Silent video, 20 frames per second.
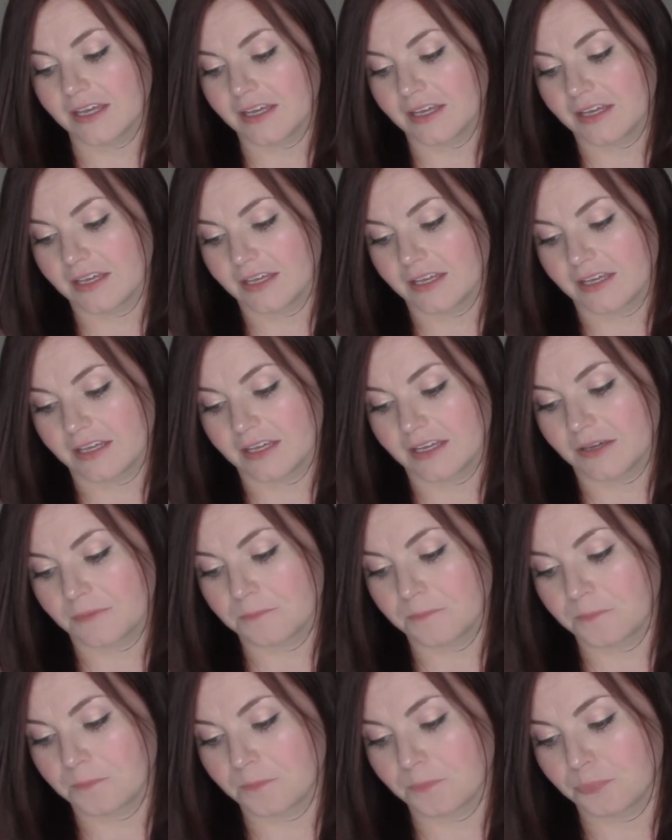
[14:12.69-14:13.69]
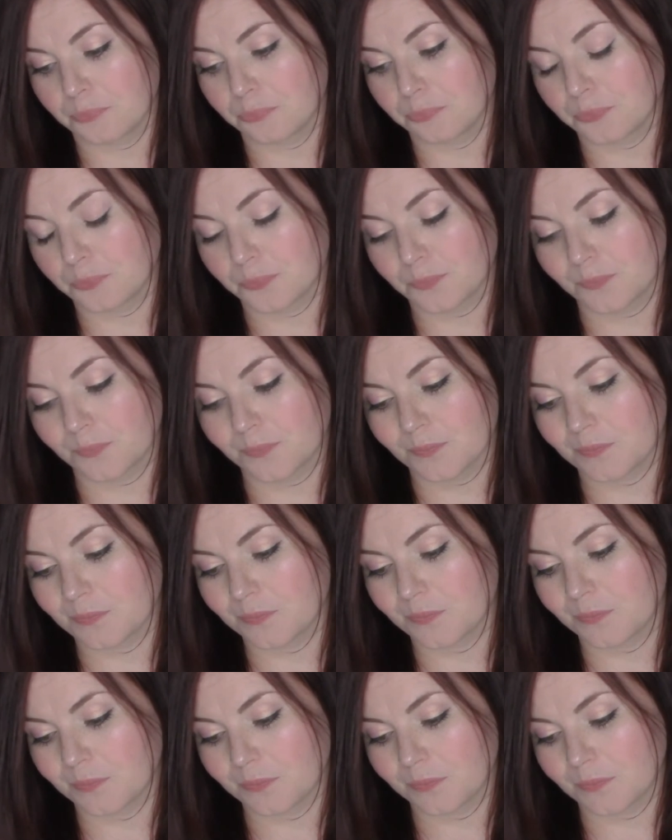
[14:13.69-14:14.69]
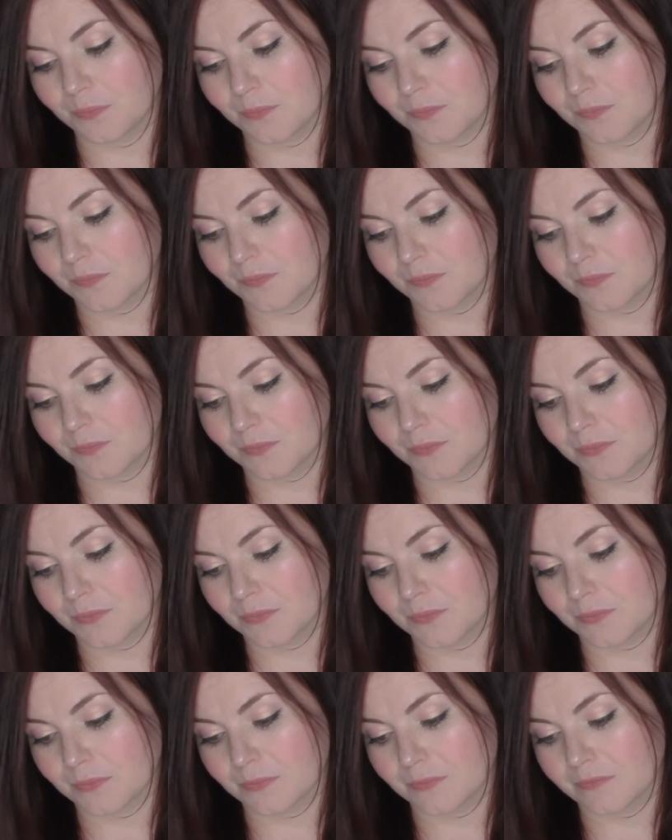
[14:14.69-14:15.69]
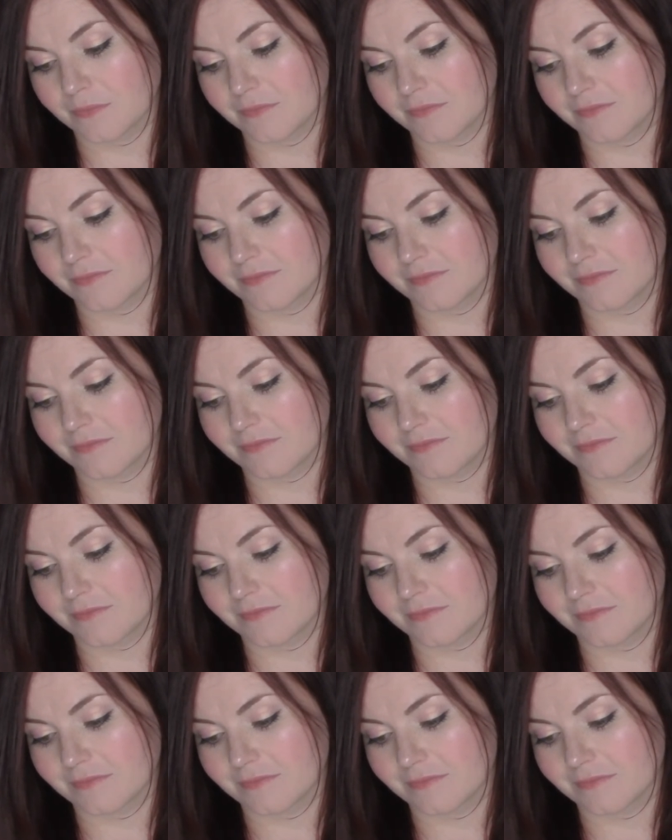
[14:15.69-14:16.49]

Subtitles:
Nobody speaks.